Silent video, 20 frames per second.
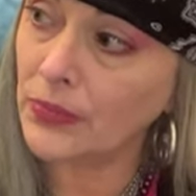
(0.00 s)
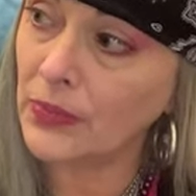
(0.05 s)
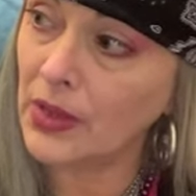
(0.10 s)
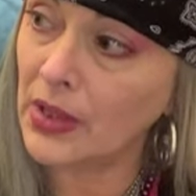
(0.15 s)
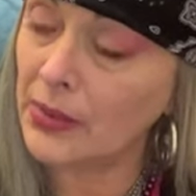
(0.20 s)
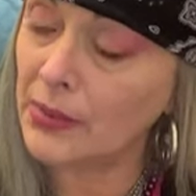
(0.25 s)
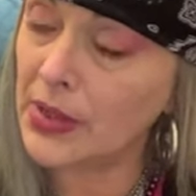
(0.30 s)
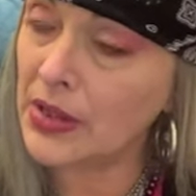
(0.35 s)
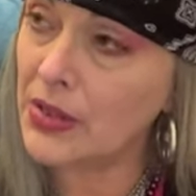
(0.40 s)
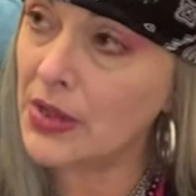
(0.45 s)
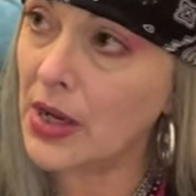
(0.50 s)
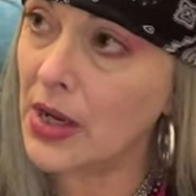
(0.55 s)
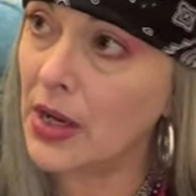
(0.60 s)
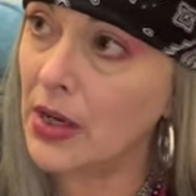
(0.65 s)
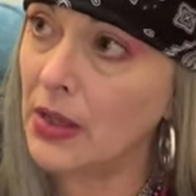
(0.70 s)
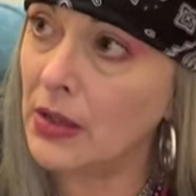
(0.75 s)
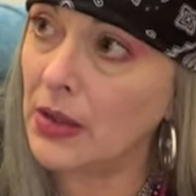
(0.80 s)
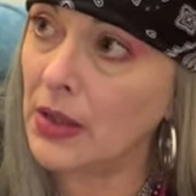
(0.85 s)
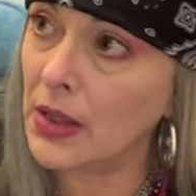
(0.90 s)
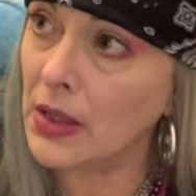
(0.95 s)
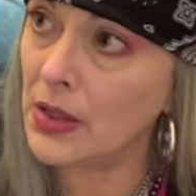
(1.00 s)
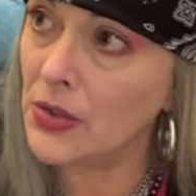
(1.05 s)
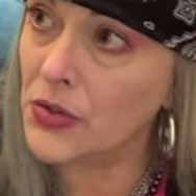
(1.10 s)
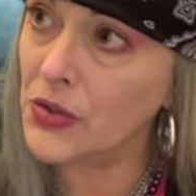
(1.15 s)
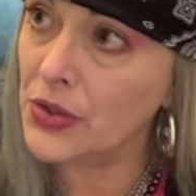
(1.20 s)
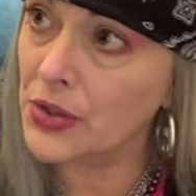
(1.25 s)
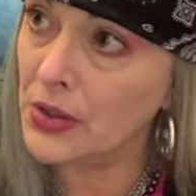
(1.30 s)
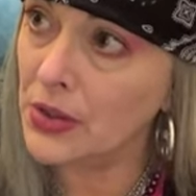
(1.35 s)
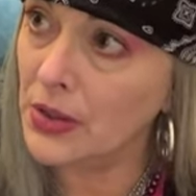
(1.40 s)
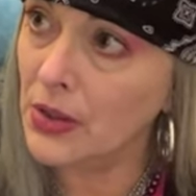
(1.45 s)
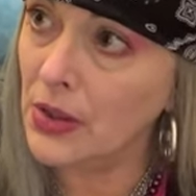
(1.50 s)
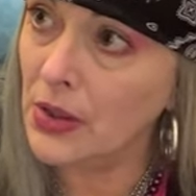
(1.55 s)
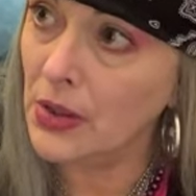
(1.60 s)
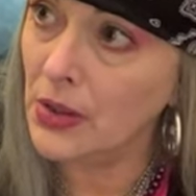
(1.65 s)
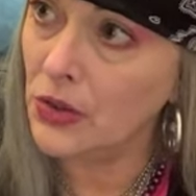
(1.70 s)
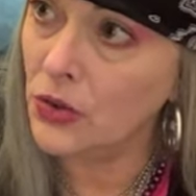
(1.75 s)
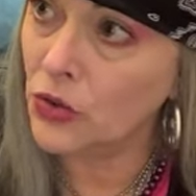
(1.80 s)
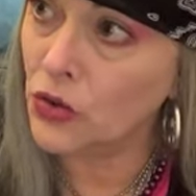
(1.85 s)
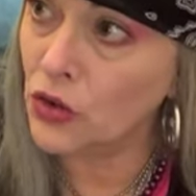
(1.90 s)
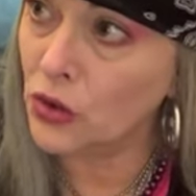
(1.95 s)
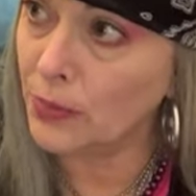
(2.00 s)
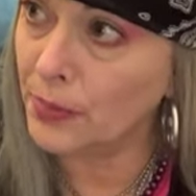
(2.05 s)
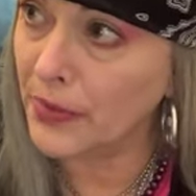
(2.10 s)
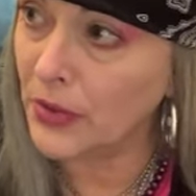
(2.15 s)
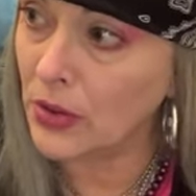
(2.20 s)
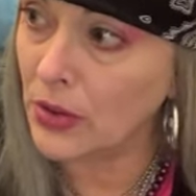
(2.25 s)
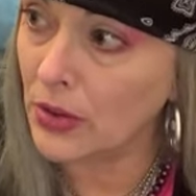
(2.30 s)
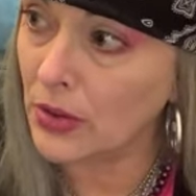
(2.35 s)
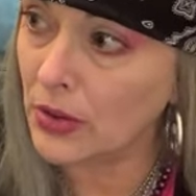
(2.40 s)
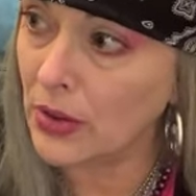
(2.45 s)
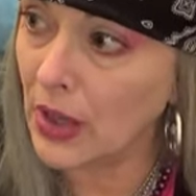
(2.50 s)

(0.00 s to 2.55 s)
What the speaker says: Let me take these Jupiter